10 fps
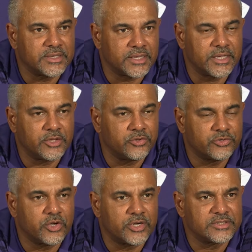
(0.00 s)
And again, you
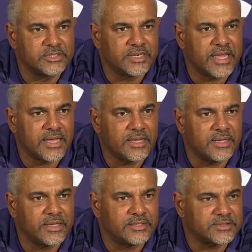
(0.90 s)
saw it today.
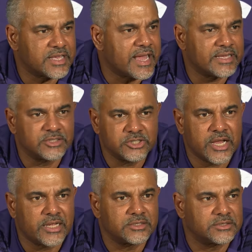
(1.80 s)
He gets guys
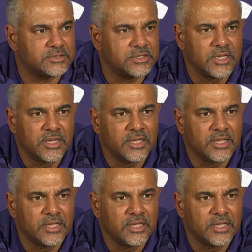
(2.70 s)
shots.